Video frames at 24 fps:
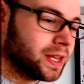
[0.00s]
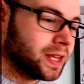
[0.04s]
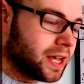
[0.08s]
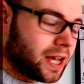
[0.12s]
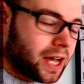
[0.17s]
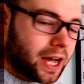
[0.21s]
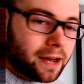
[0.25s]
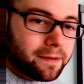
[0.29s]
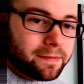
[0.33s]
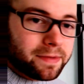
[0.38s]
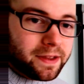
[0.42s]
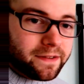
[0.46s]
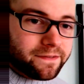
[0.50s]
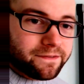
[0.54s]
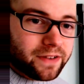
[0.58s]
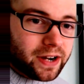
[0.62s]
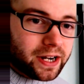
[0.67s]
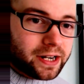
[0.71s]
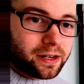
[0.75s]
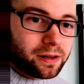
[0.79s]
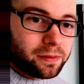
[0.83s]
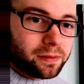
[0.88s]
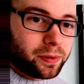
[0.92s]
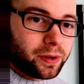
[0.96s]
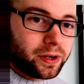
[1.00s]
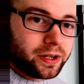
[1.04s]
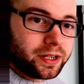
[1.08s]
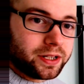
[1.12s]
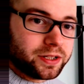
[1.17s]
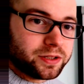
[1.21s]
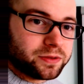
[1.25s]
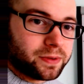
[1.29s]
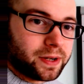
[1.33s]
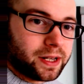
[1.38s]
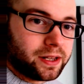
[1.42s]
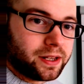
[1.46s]
And the final point
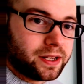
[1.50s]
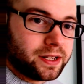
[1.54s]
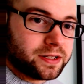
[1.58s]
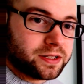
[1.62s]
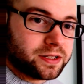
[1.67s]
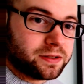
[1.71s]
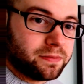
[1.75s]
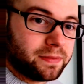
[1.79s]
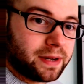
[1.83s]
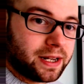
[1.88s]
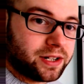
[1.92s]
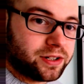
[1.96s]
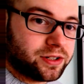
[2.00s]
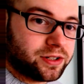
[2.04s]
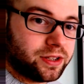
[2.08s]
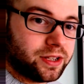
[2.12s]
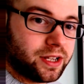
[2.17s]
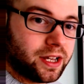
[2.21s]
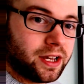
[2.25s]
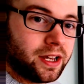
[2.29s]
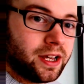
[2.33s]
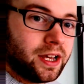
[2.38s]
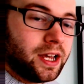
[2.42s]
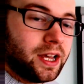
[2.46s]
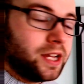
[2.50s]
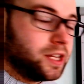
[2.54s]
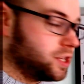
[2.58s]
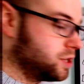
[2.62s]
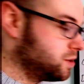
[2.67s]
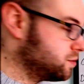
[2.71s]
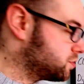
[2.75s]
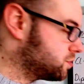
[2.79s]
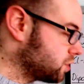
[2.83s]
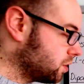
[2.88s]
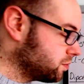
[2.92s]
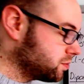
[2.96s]
as well is to mention that
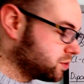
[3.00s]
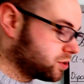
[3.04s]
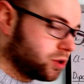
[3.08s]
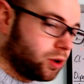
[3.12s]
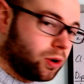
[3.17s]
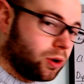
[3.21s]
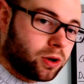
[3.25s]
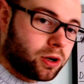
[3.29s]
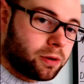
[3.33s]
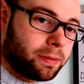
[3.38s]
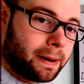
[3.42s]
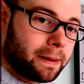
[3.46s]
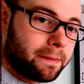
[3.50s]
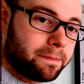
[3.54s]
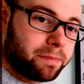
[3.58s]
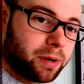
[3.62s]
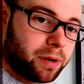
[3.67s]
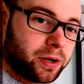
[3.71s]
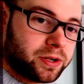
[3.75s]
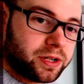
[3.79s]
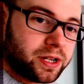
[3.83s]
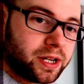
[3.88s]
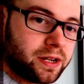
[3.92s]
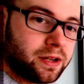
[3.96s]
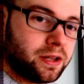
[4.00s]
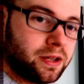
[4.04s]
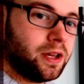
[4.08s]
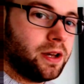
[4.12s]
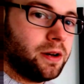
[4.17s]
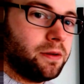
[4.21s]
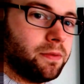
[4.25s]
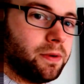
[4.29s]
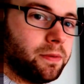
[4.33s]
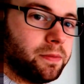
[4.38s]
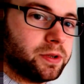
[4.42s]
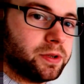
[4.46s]
you don't talk about bonding
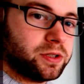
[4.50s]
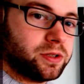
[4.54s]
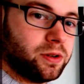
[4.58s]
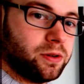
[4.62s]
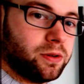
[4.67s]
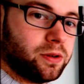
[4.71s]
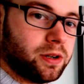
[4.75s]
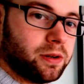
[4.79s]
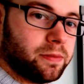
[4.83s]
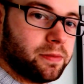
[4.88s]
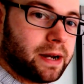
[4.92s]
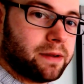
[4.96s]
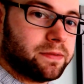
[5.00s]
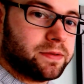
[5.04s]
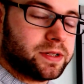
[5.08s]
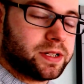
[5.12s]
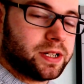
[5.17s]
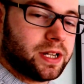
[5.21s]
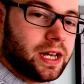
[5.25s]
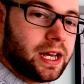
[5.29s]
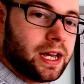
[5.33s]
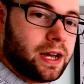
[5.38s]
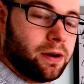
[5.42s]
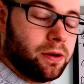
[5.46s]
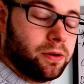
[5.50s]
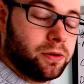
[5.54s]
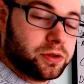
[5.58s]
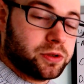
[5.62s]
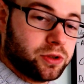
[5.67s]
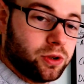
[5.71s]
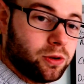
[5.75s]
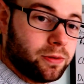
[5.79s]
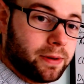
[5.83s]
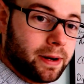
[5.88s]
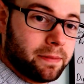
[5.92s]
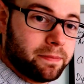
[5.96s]
when we're talking about, or
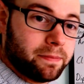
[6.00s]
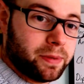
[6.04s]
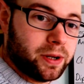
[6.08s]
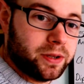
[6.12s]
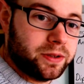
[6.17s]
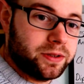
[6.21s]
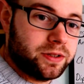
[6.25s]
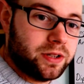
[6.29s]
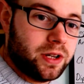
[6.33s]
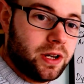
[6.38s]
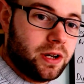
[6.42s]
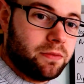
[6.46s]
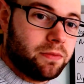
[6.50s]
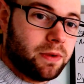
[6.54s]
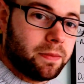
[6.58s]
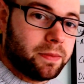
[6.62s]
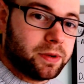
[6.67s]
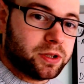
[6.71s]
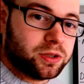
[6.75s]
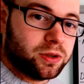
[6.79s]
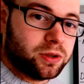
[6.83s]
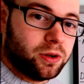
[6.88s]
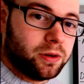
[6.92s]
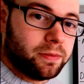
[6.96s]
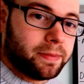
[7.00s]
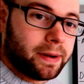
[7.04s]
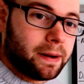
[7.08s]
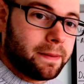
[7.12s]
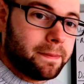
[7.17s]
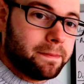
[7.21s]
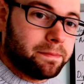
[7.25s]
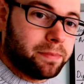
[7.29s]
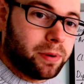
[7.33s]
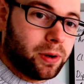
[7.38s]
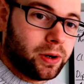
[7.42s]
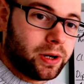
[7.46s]
talk about bonds when we're talking
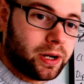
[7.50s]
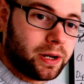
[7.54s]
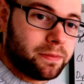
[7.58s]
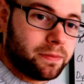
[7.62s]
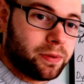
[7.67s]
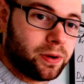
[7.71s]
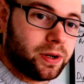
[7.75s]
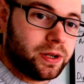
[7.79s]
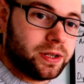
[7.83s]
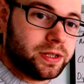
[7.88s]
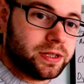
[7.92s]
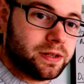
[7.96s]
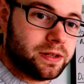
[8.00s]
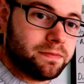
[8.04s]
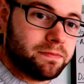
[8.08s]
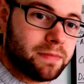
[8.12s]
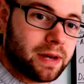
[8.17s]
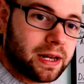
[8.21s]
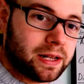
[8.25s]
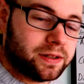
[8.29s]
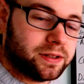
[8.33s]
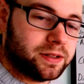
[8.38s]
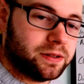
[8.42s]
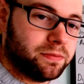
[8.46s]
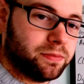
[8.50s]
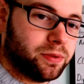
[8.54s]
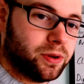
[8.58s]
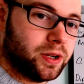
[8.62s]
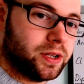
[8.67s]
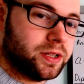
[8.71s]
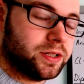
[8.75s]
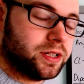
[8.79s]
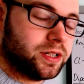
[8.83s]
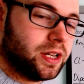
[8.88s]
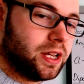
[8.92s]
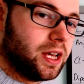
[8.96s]
about boiling points and melting
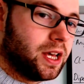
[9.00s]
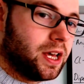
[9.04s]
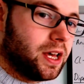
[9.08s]
points.